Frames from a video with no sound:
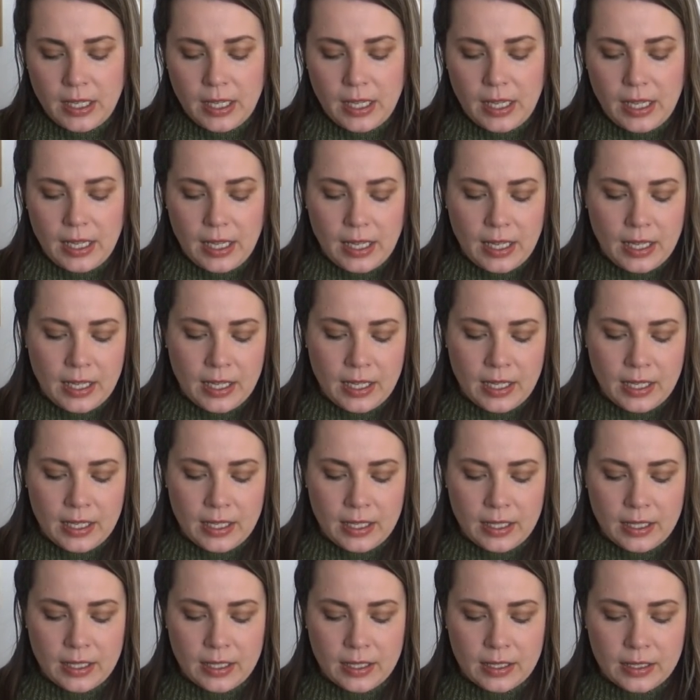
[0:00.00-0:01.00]

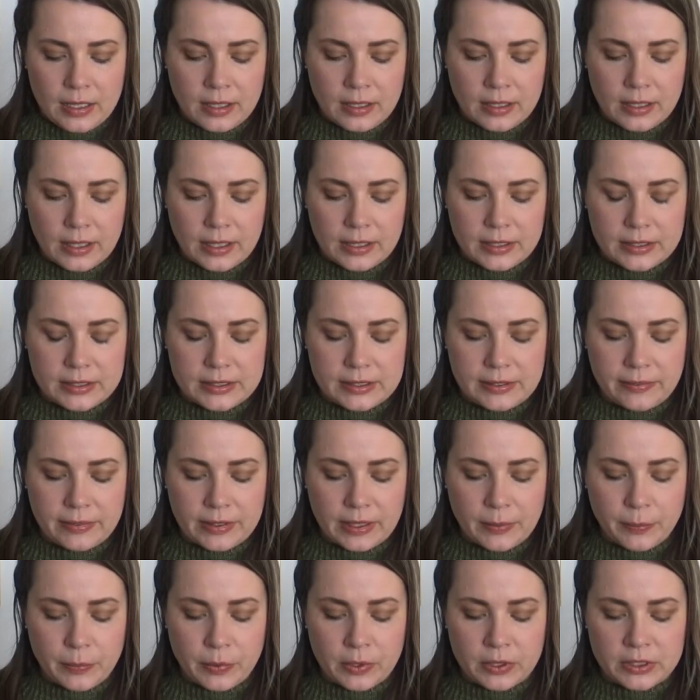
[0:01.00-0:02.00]
and it's
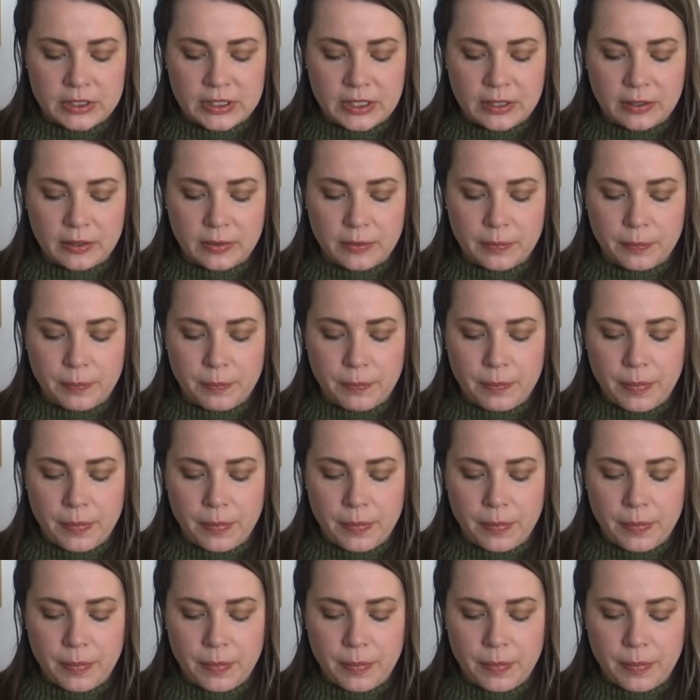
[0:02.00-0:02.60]
70%